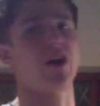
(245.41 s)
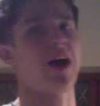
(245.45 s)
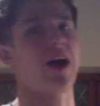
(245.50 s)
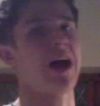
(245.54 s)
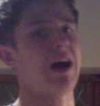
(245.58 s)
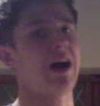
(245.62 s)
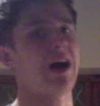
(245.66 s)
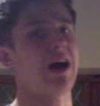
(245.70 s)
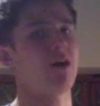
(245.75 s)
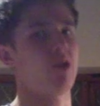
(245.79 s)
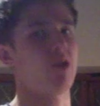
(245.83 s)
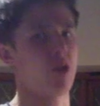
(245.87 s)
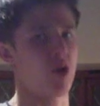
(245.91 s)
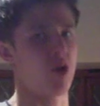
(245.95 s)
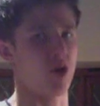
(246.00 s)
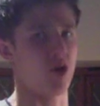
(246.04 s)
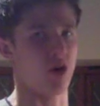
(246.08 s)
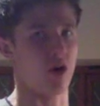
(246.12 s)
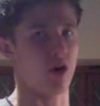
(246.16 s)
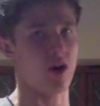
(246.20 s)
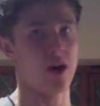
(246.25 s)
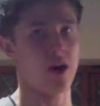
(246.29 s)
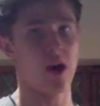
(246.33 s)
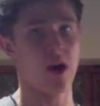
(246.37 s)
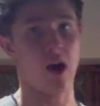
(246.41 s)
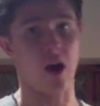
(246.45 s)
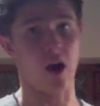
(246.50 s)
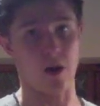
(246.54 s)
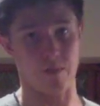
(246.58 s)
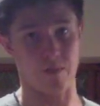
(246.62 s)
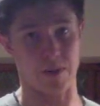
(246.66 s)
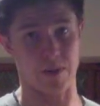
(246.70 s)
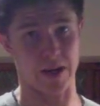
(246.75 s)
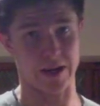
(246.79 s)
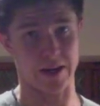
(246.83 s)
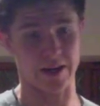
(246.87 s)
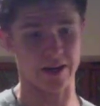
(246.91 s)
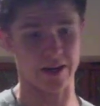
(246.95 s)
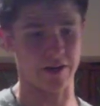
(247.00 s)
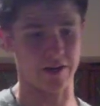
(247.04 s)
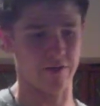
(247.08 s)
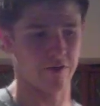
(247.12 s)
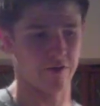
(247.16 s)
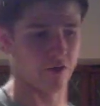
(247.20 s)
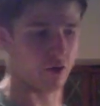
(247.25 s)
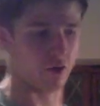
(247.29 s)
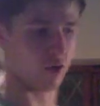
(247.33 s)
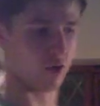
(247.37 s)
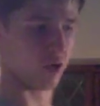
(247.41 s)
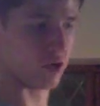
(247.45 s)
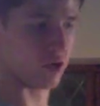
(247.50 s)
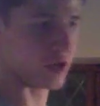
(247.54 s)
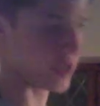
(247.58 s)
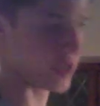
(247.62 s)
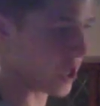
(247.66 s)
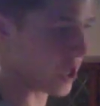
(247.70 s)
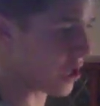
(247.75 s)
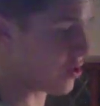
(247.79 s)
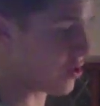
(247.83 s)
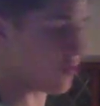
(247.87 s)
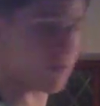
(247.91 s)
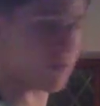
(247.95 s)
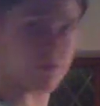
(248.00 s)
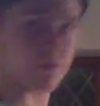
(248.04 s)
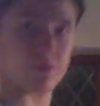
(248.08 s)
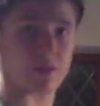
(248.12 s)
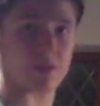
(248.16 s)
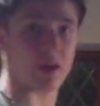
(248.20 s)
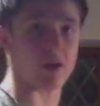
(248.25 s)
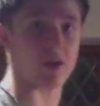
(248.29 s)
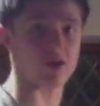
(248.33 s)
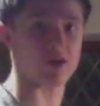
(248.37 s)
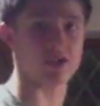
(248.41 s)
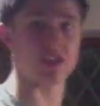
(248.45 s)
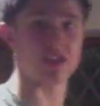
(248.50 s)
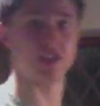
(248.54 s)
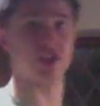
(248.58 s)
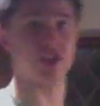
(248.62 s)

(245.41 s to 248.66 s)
how long I blended it for. So I'll see you